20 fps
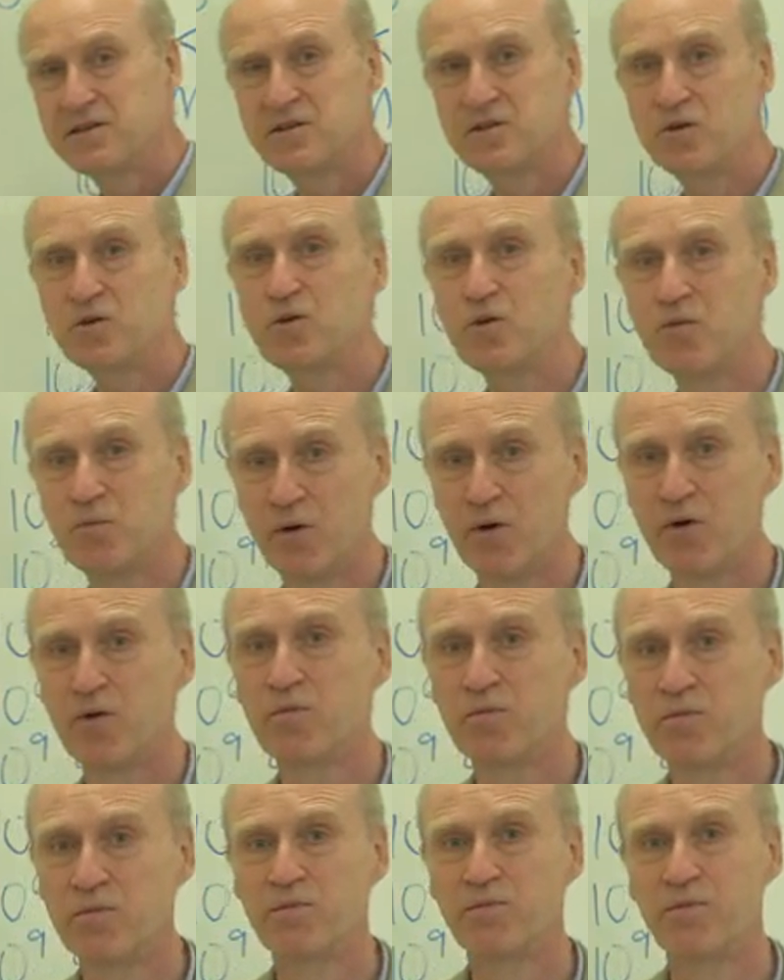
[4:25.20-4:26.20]

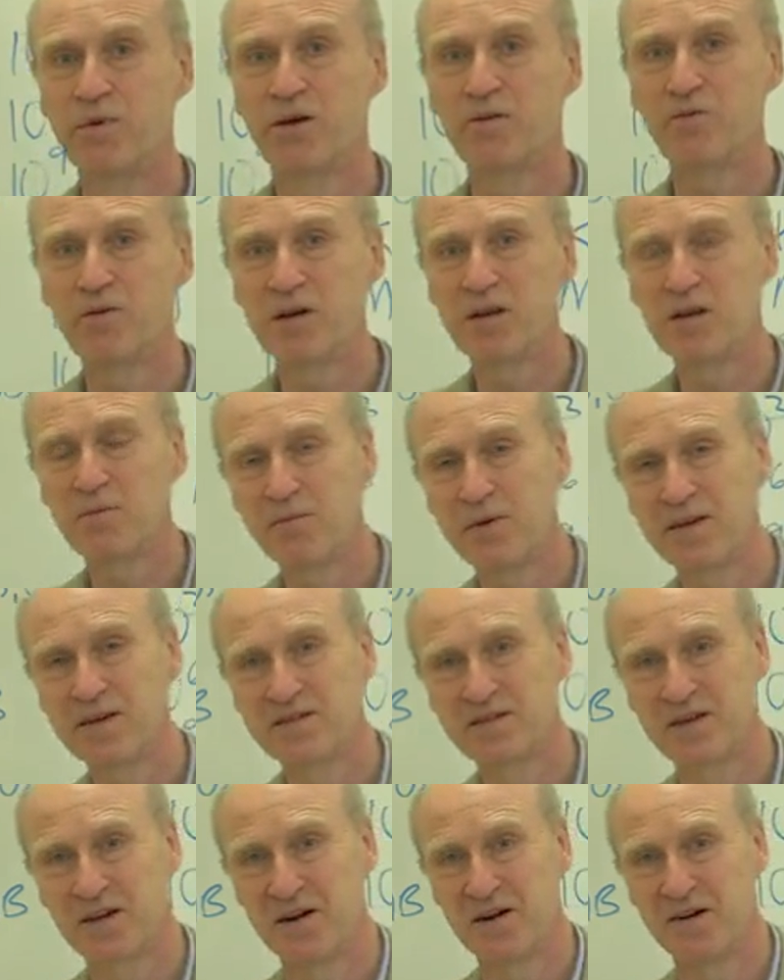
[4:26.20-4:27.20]
doable, but really a
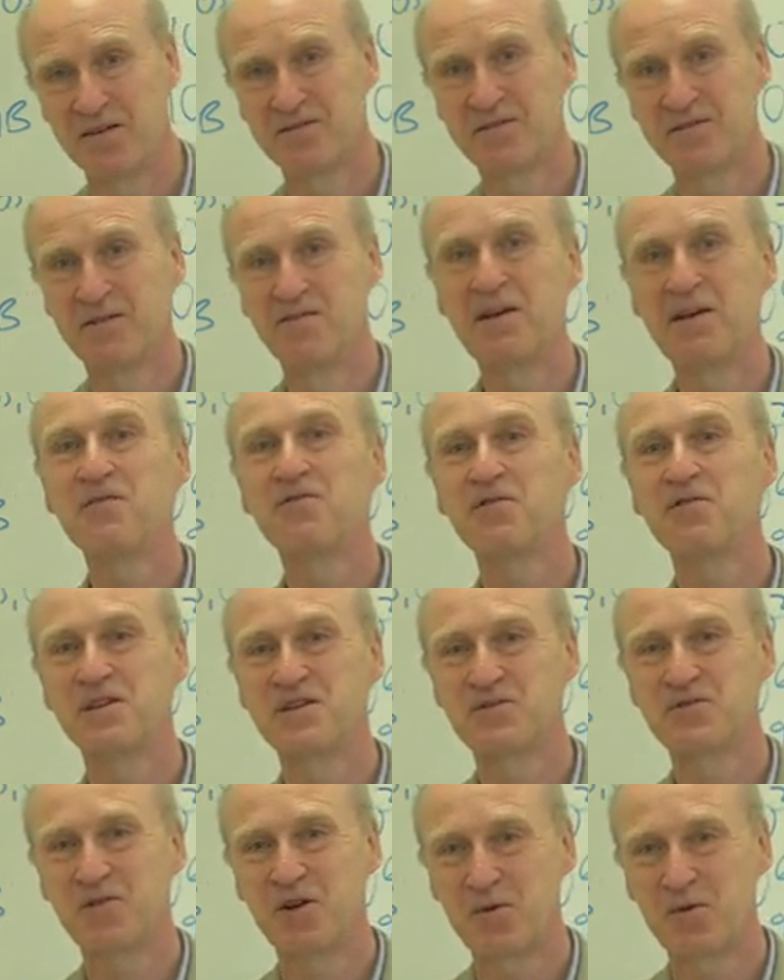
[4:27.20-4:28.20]
bit daft. If every
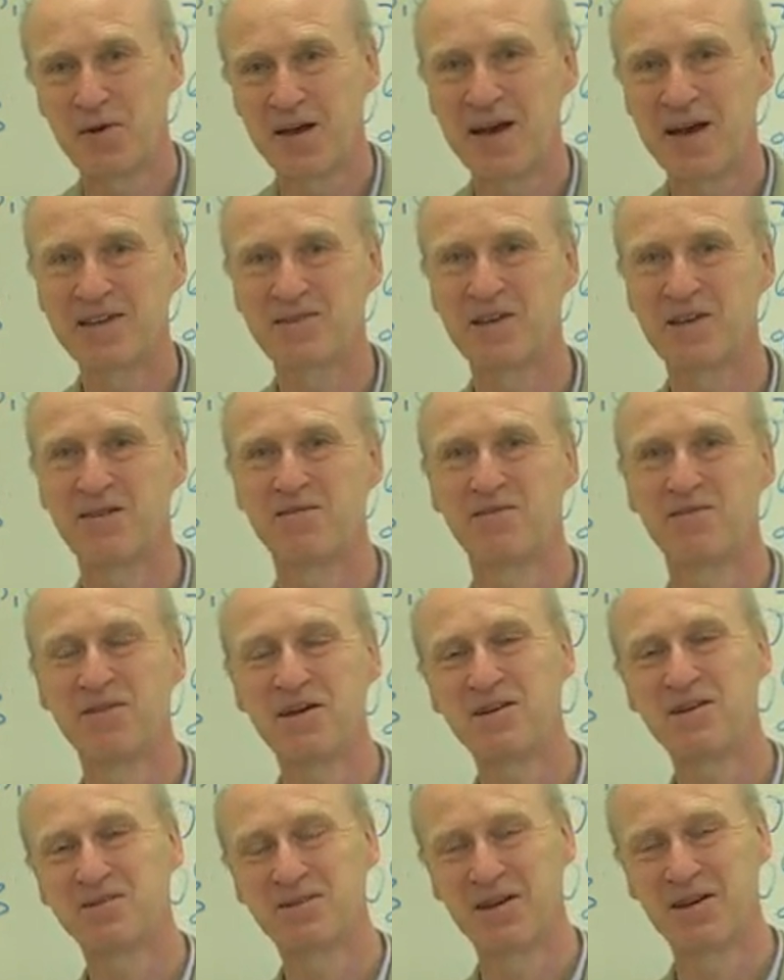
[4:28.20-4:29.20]
astronomer has to have
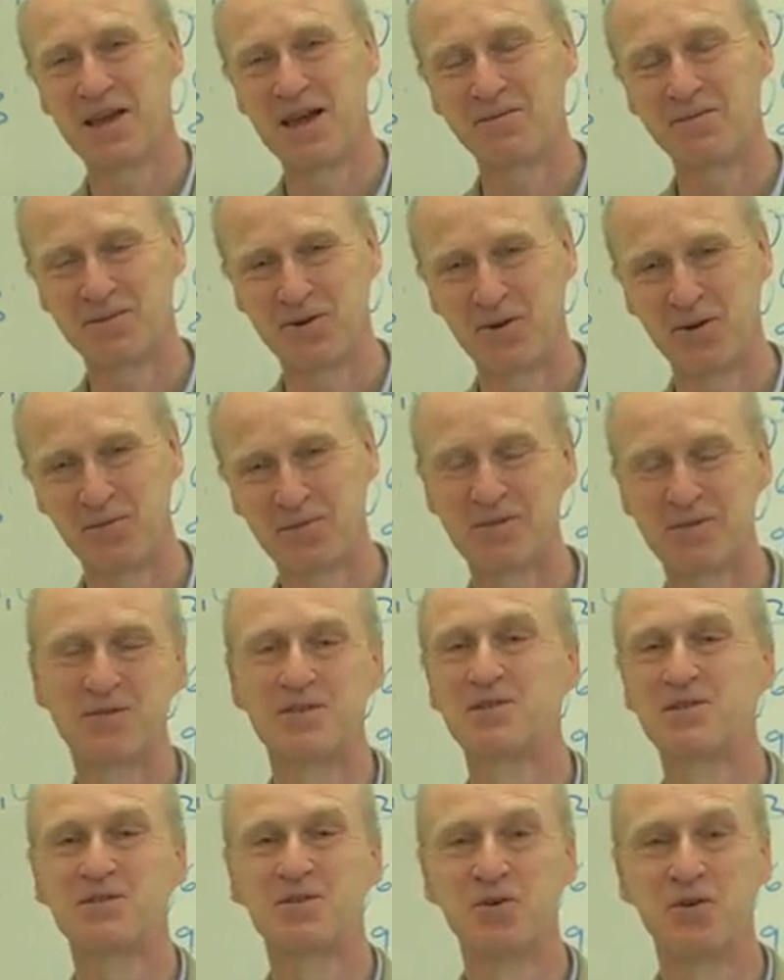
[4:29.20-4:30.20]
1,000 laptops to
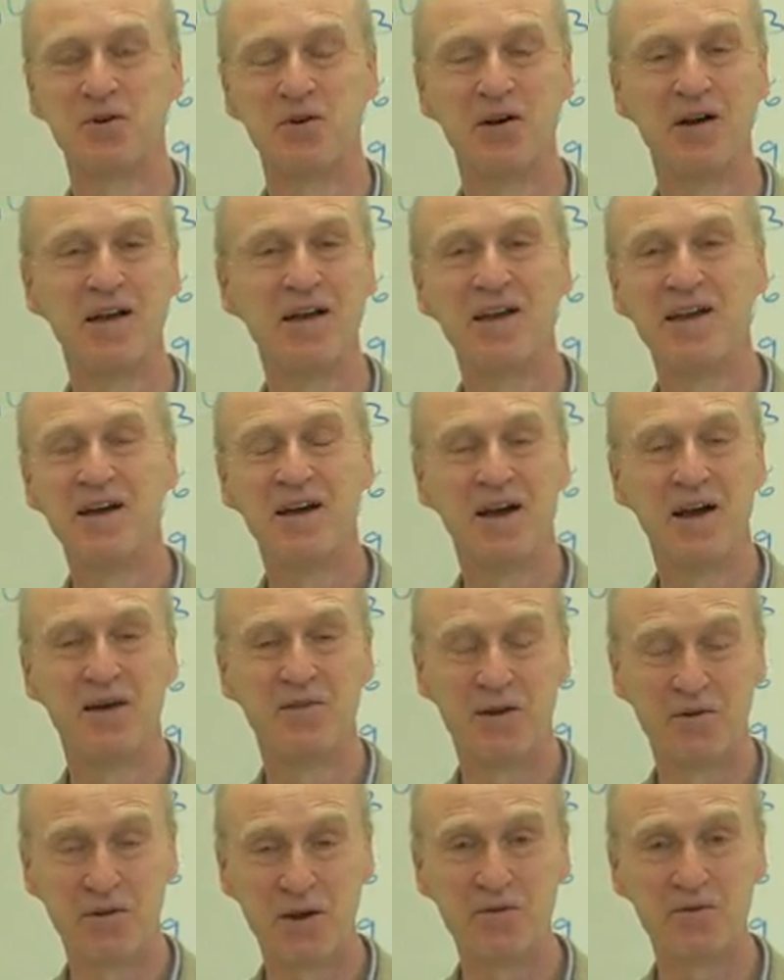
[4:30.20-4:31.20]
store
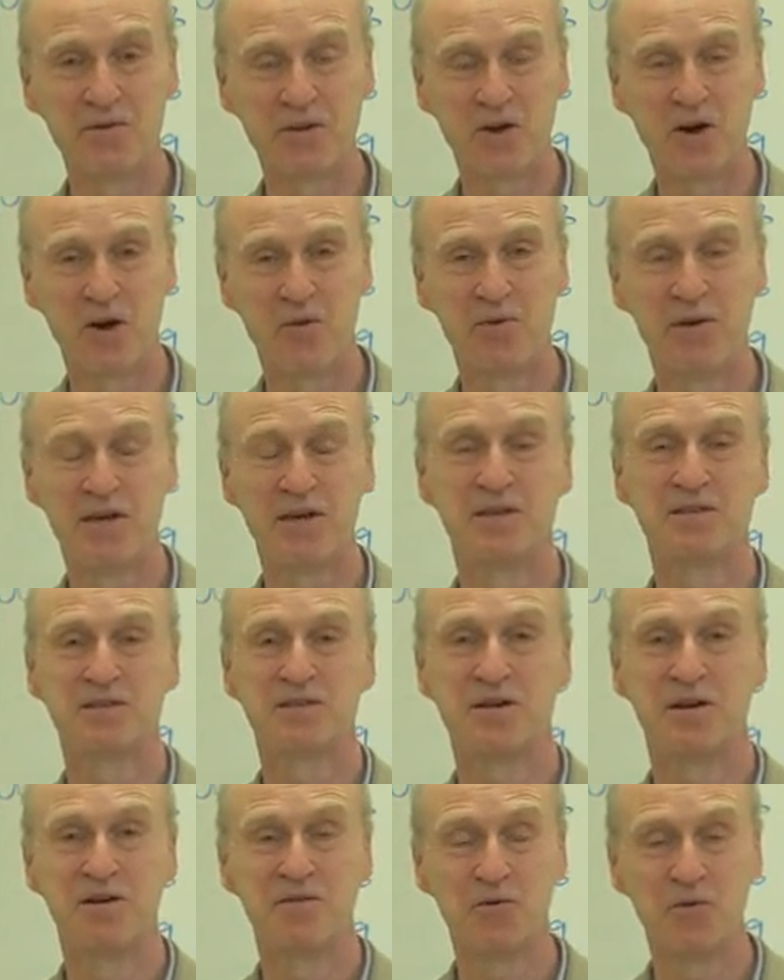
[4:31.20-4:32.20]
their own
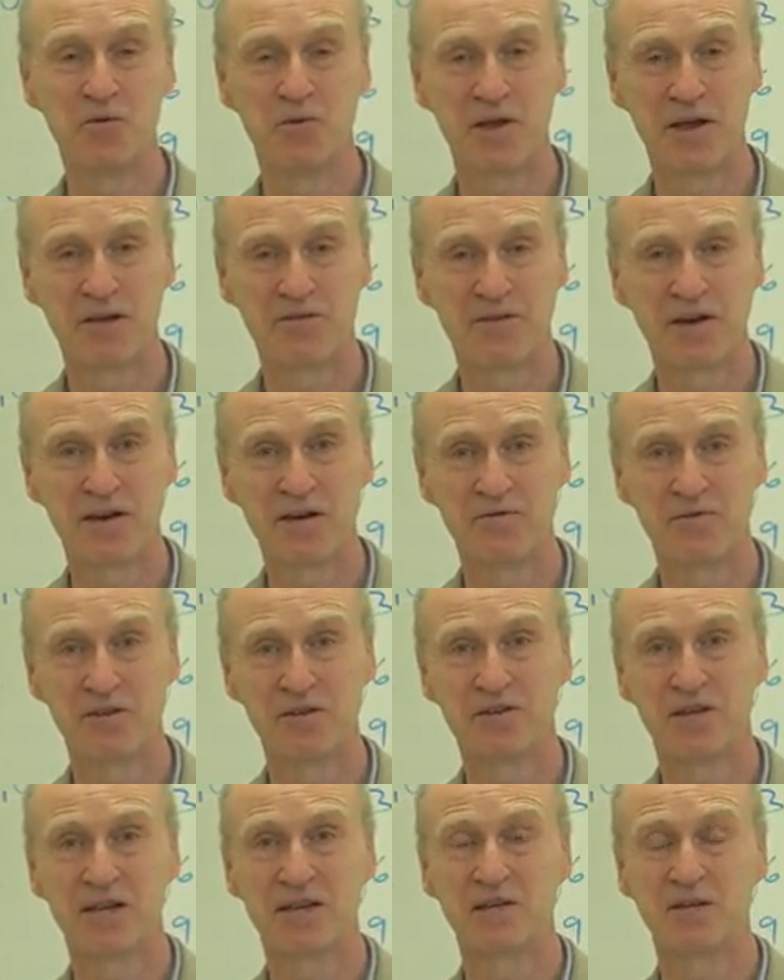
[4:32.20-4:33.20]
copies of all their
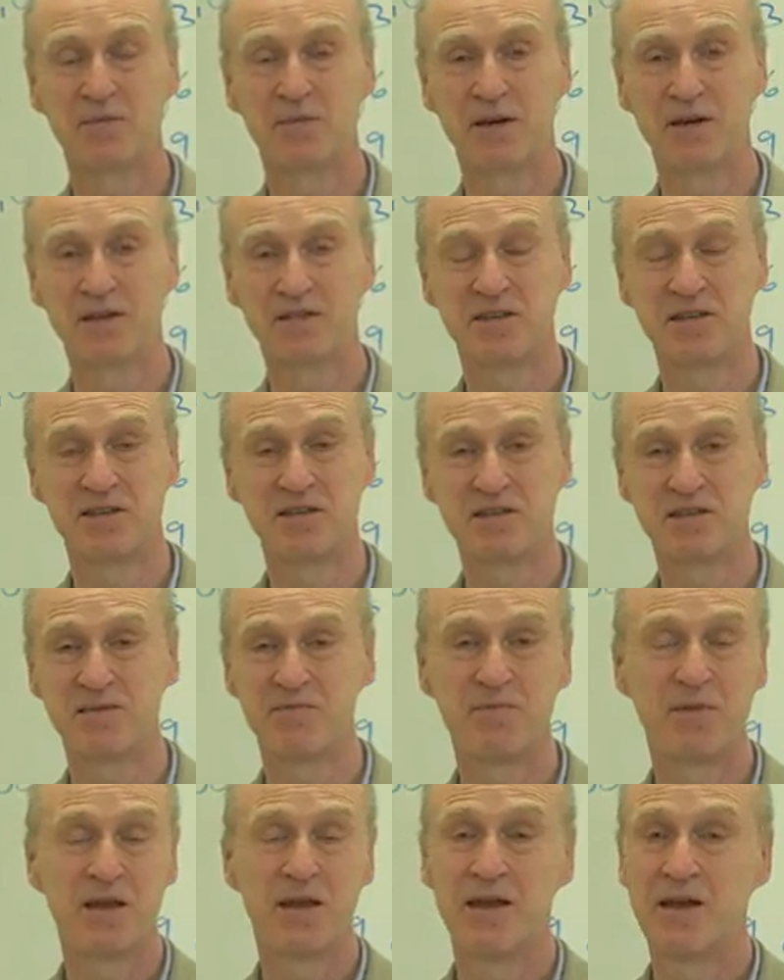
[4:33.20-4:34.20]
favourite databases,
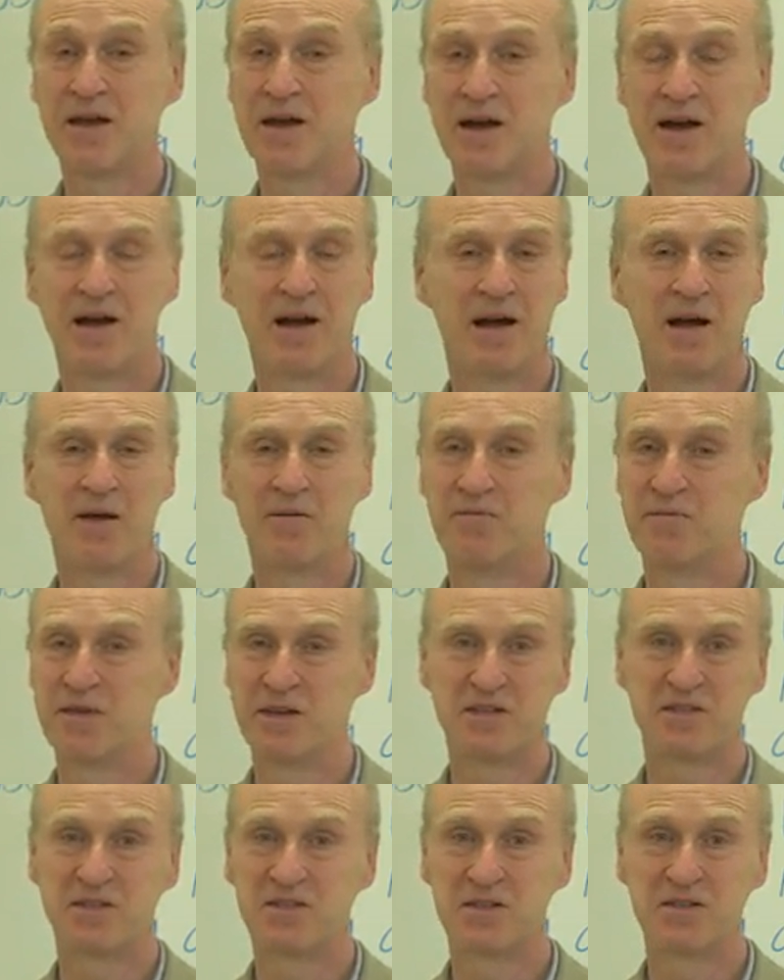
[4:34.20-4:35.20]

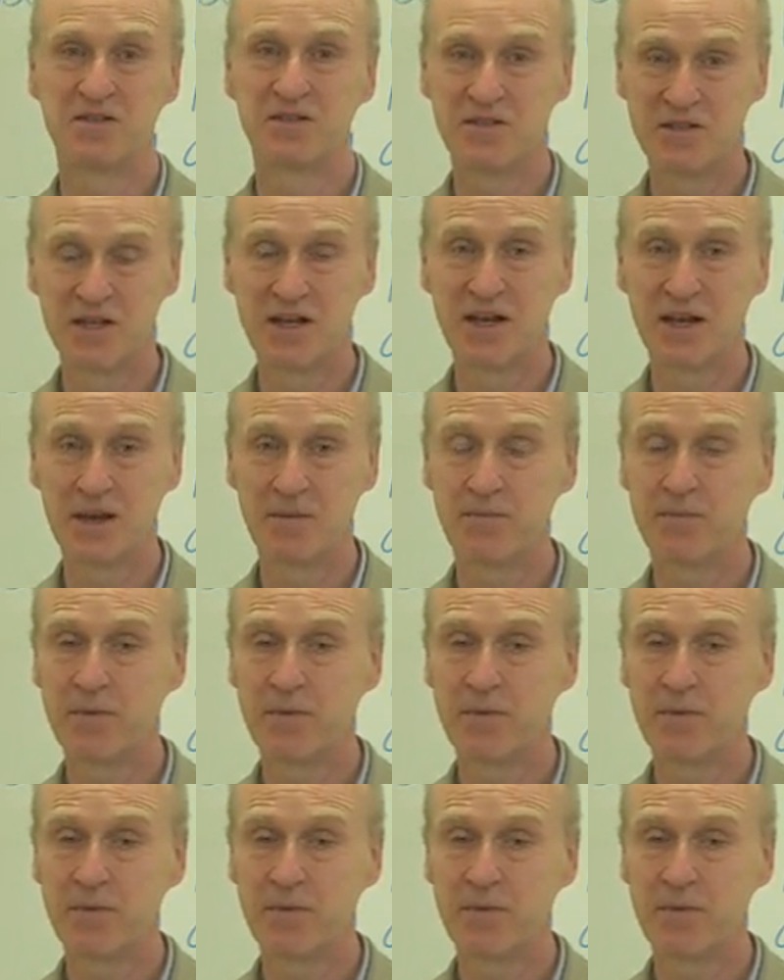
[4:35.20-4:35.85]
that's just silly.